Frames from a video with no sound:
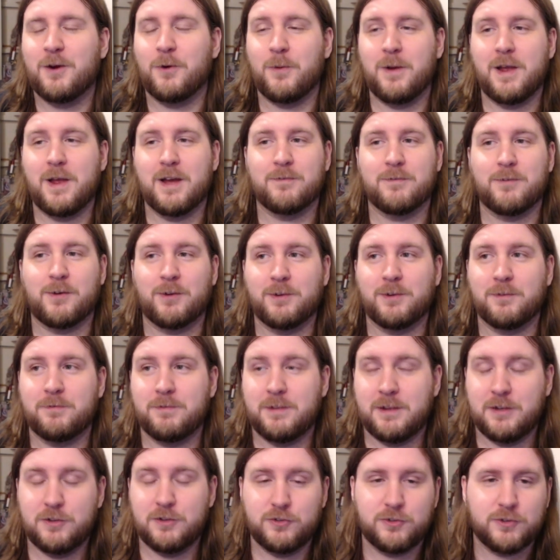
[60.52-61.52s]
we have all of
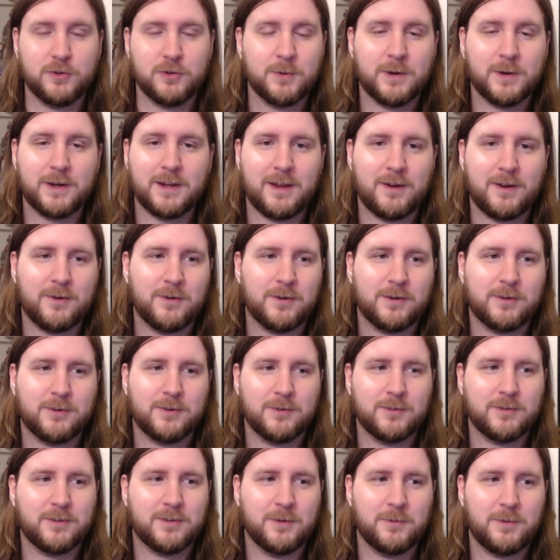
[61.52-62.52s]
the Shura
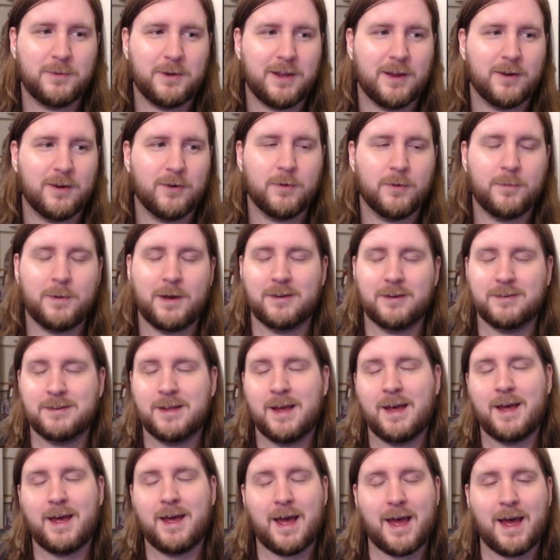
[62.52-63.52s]
characters that we care about,
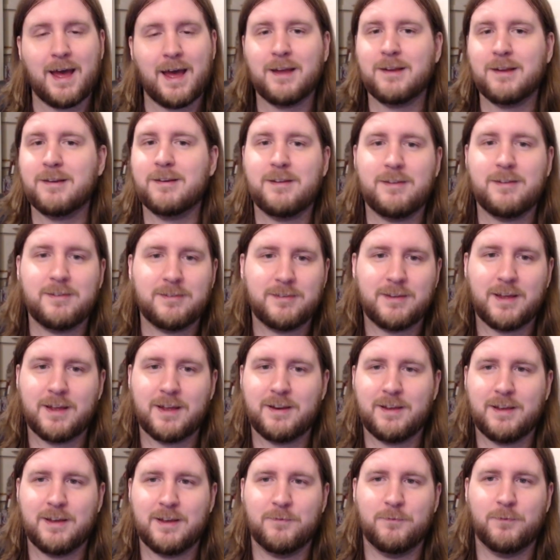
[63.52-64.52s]
Agni's
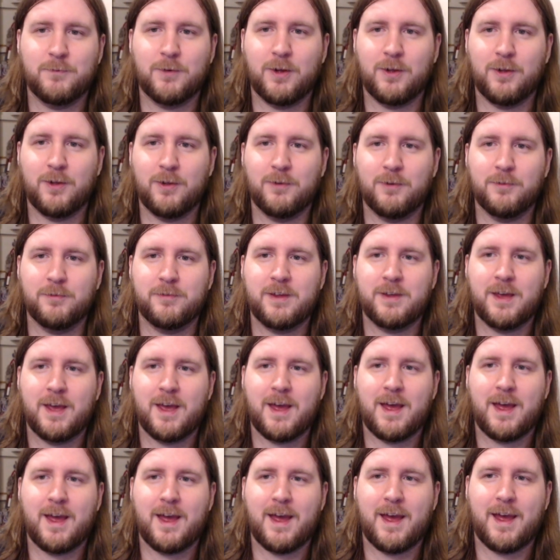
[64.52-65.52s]
getting involved,
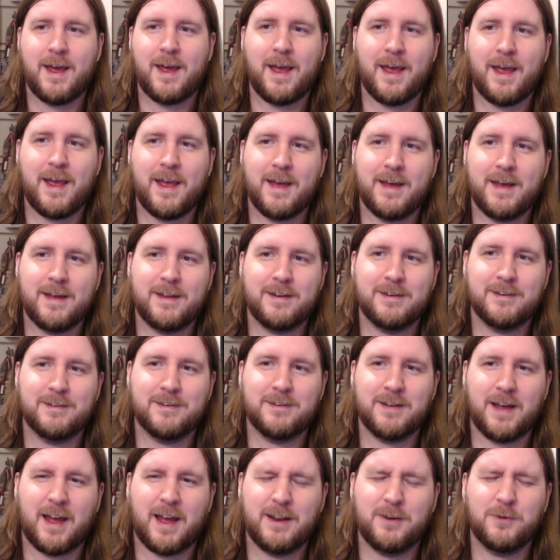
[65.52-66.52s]

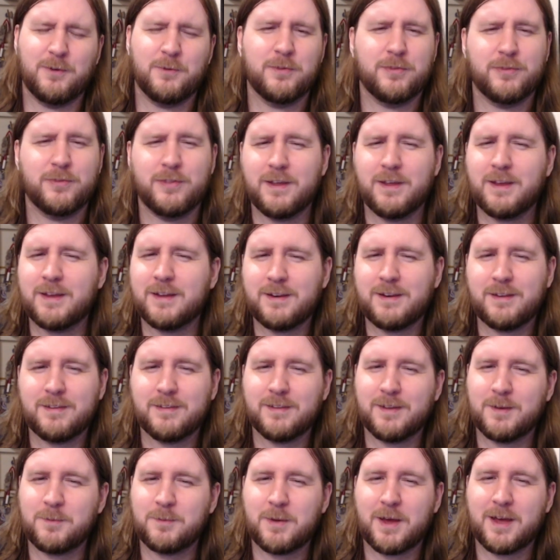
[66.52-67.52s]
and I don't think
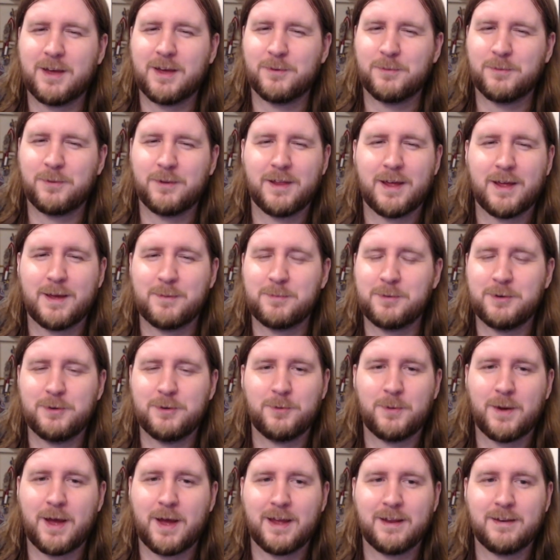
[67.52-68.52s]
anything bad will happen
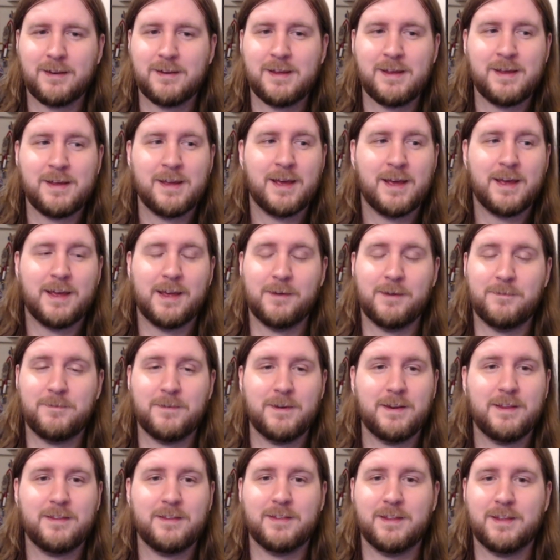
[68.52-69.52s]
to Agni. If
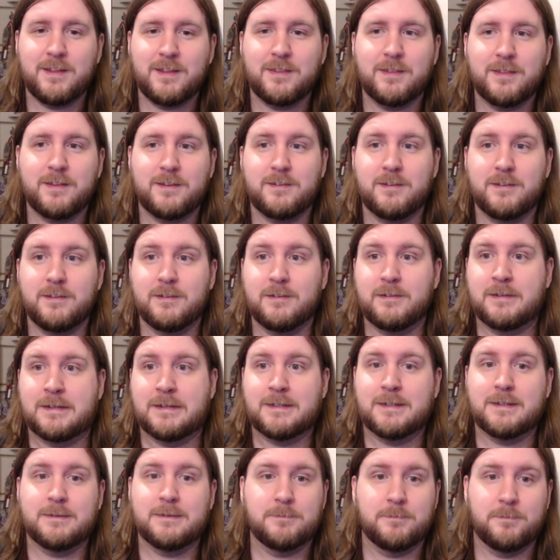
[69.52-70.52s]
anything, this is
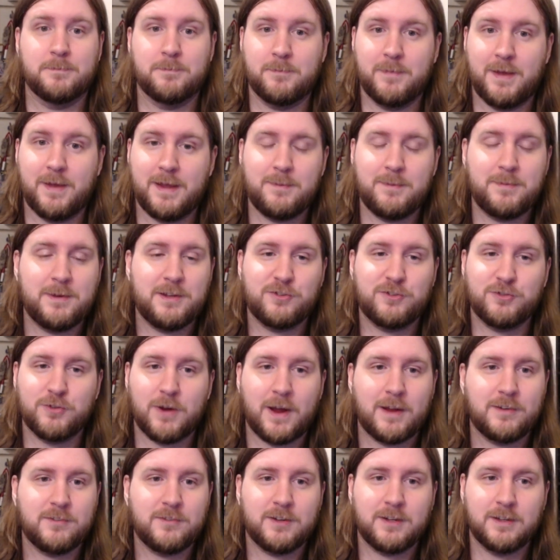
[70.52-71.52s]
maybe
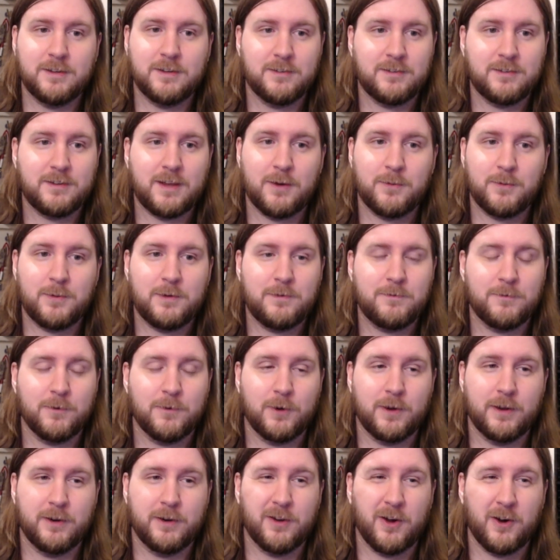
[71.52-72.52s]
tragic and scary for
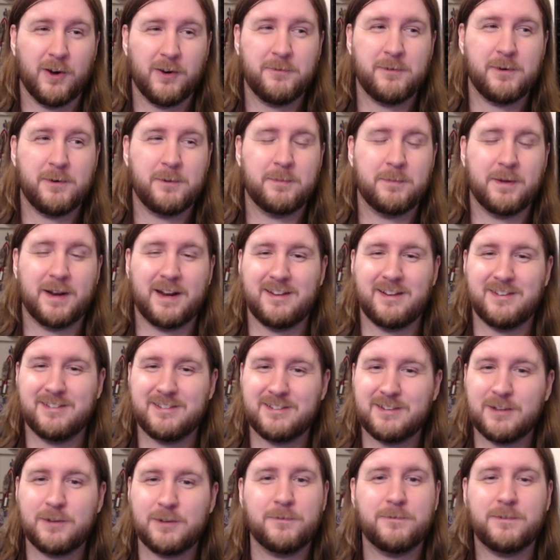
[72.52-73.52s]
Gandharva, but I
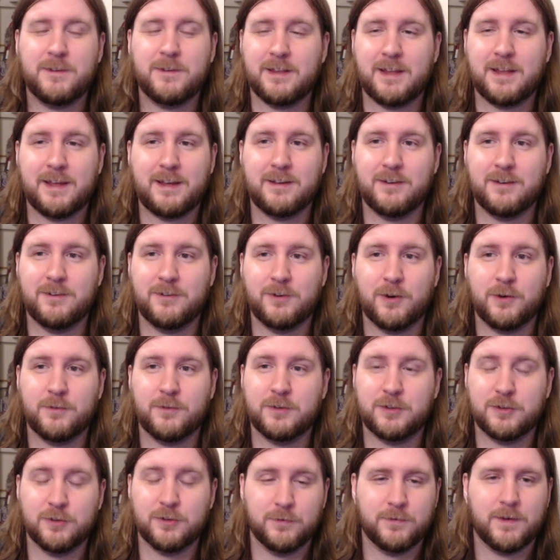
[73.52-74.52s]
still feel like
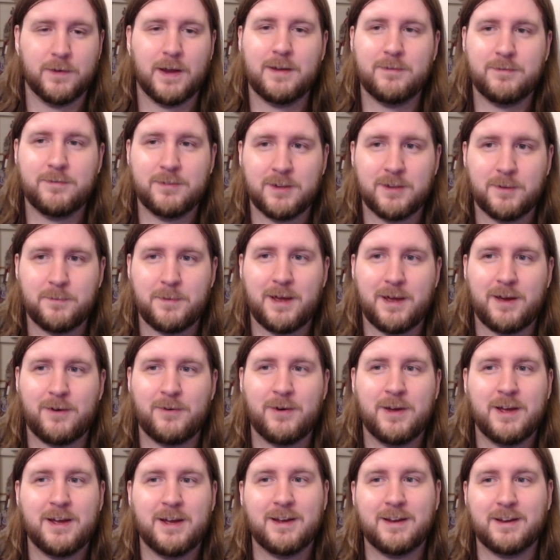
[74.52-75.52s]
Gandharva survives
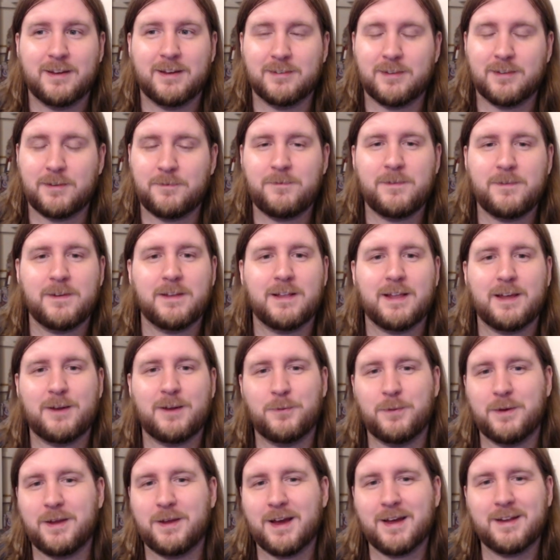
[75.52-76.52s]
somehow, because I feel
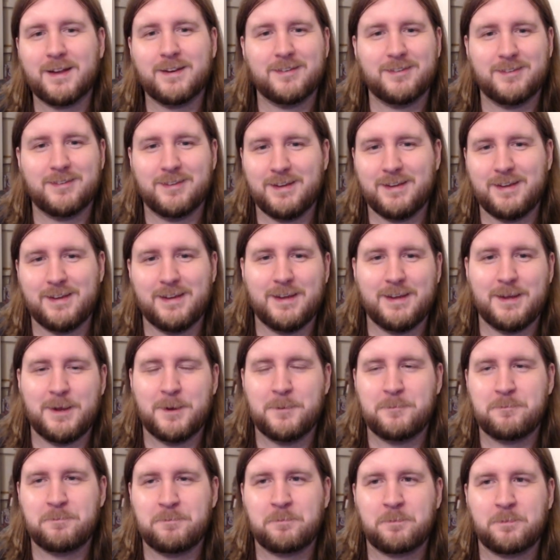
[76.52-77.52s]
like we gotta see
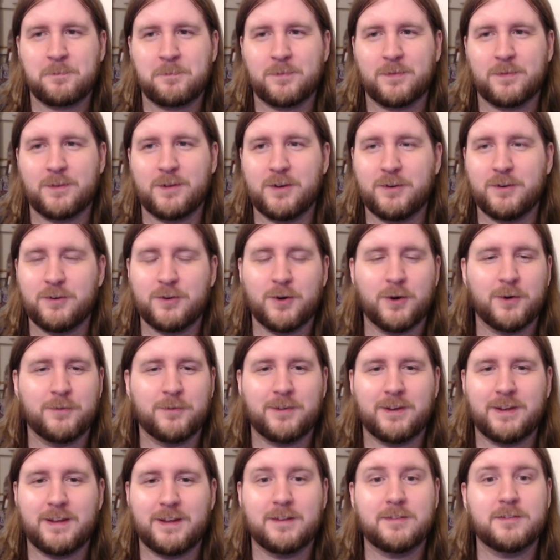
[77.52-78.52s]

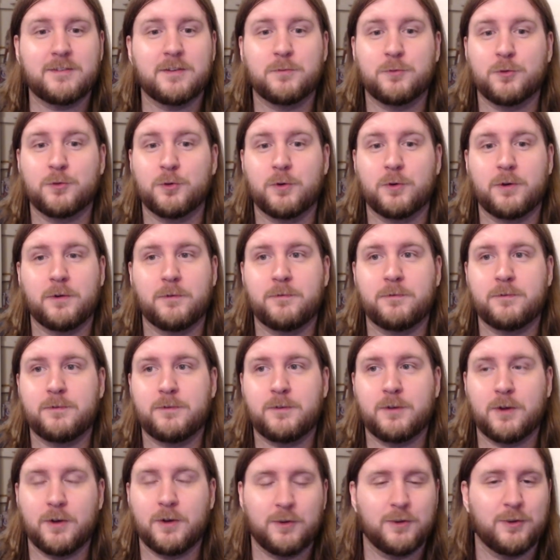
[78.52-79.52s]
Gandharva get some sort of
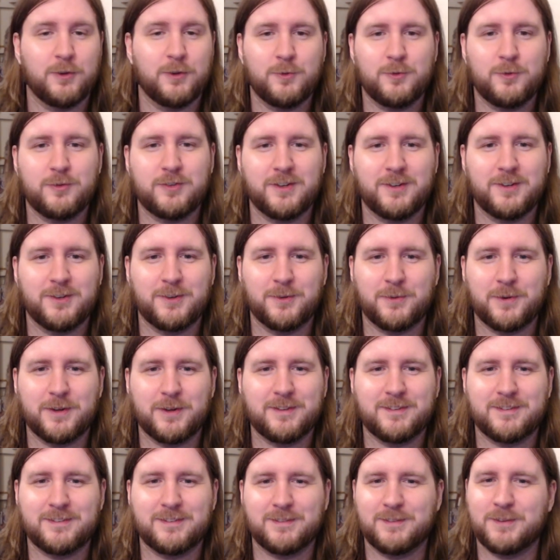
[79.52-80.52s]
conclusion to
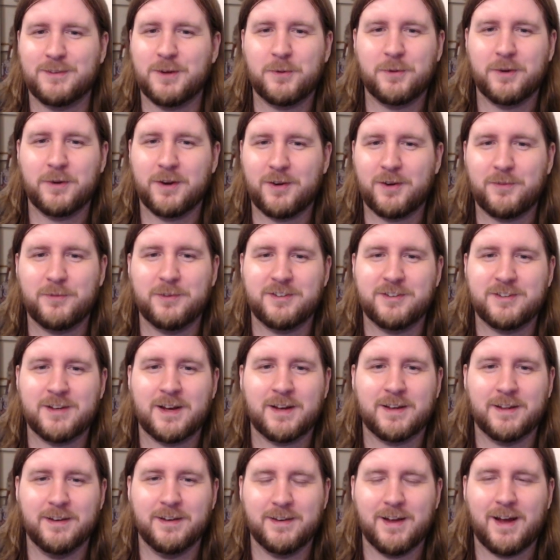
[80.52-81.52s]
what's going on with
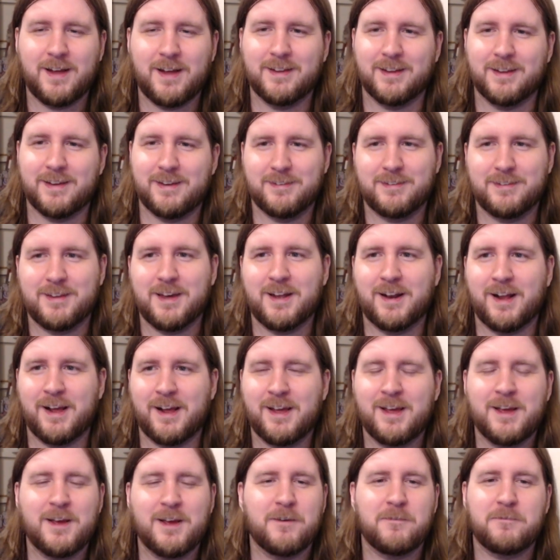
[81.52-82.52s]
Shakuntala. He's gotta
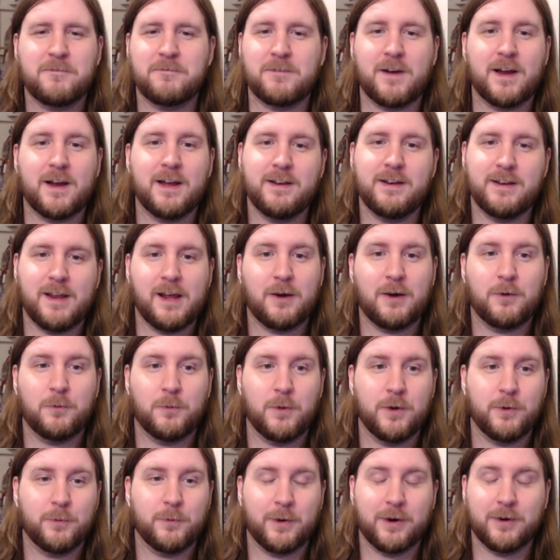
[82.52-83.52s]
find out
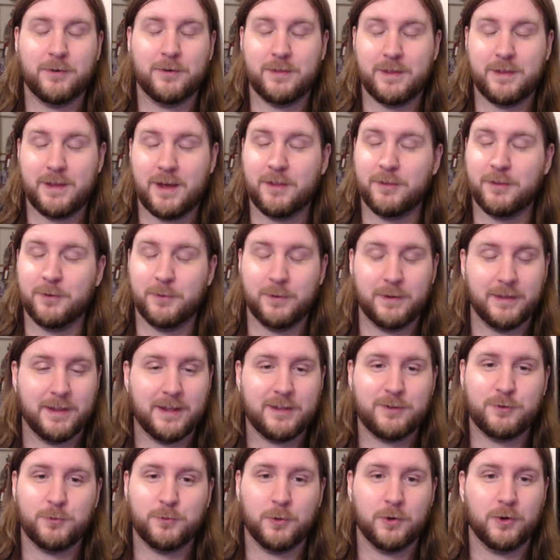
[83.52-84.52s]
one way or the other,
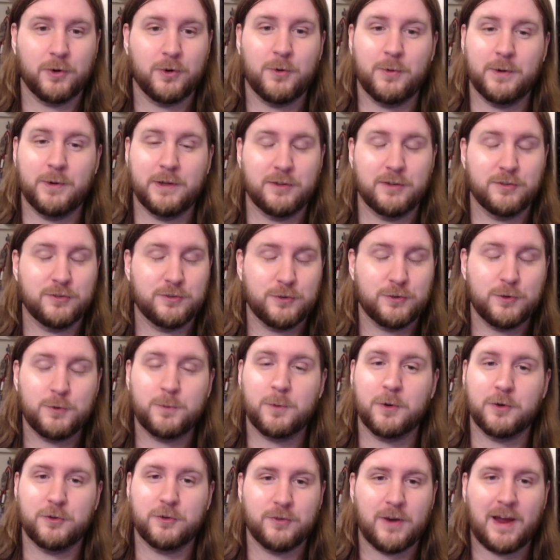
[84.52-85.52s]
unless we're going
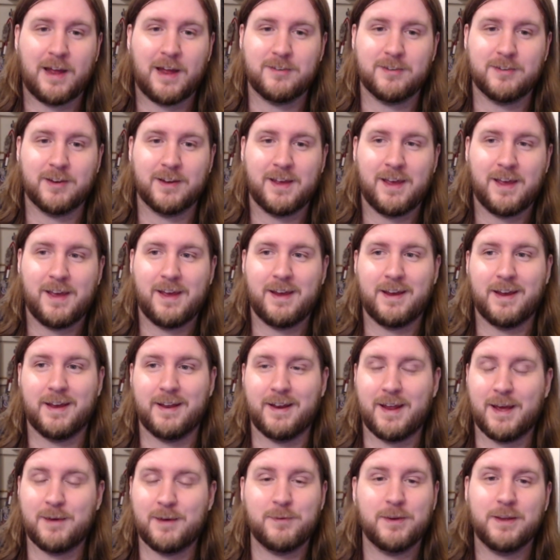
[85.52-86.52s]
super tragic
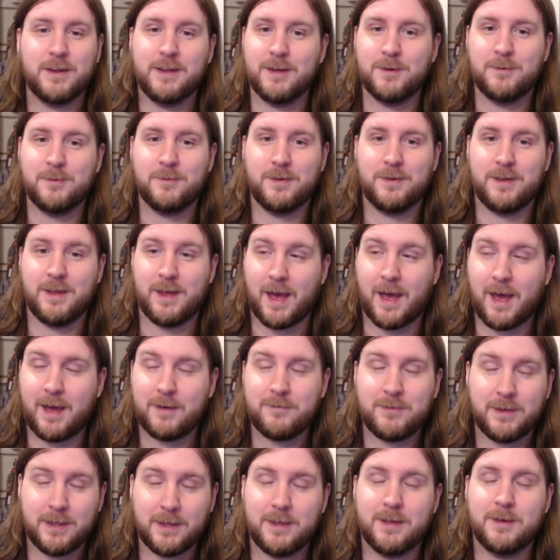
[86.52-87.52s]
and having him,
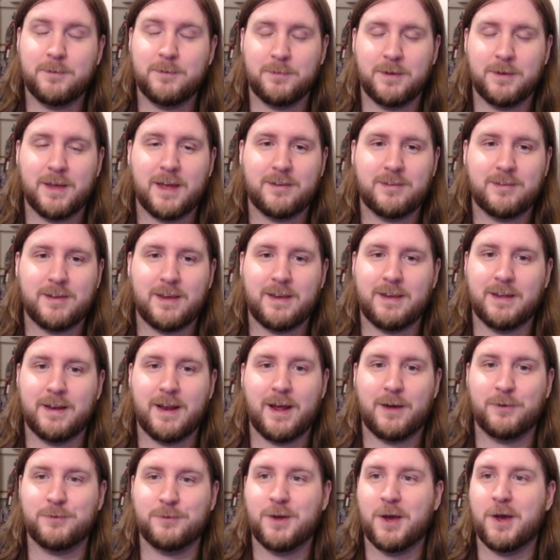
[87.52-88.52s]
having him get taken
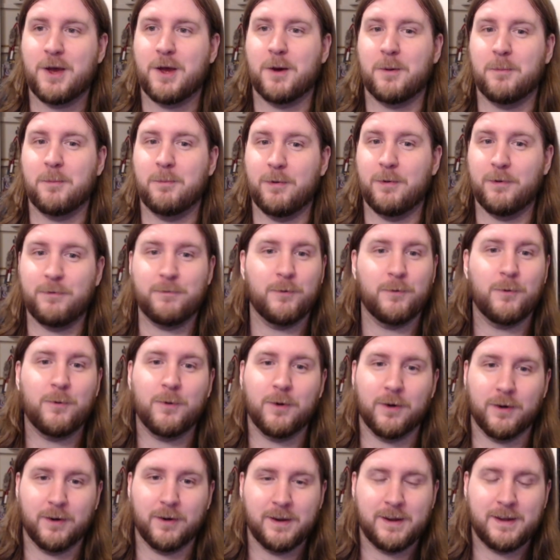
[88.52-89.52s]
out
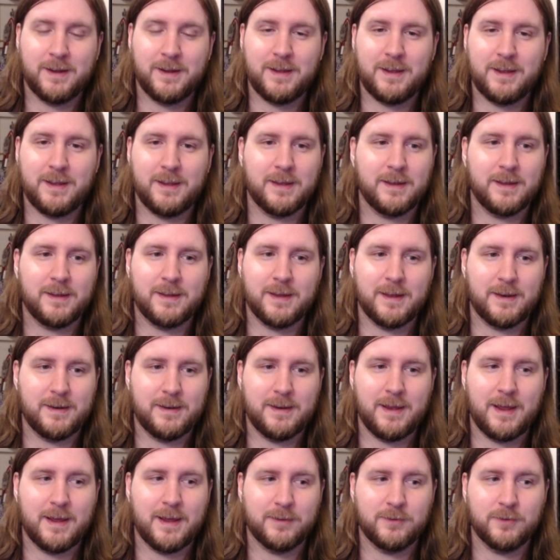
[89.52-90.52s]
before he can get
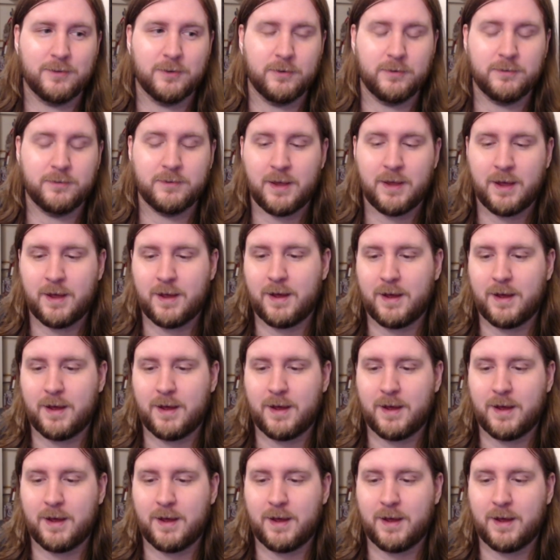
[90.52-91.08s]
any answers.